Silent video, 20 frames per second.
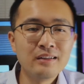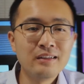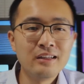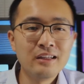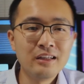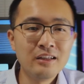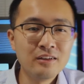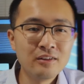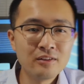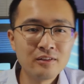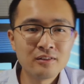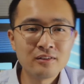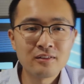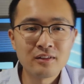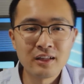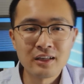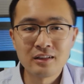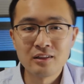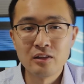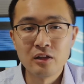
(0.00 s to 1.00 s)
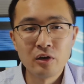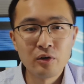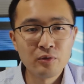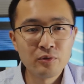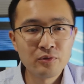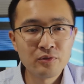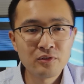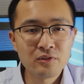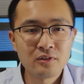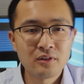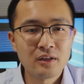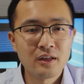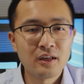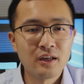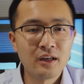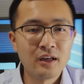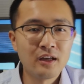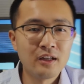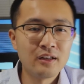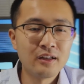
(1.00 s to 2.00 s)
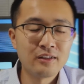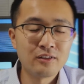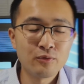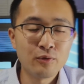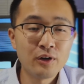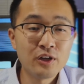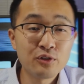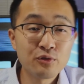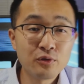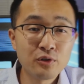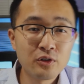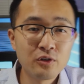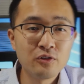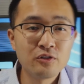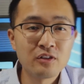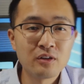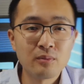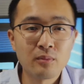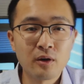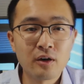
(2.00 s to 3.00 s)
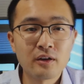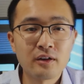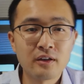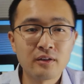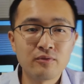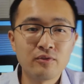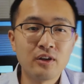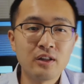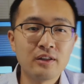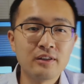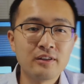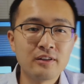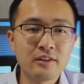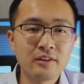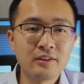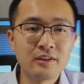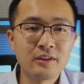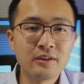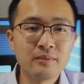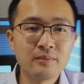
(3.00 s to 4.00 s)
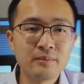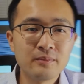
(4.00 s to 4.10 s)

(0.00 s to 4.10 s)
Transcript: deals like loans, and as well as reducing market volatility.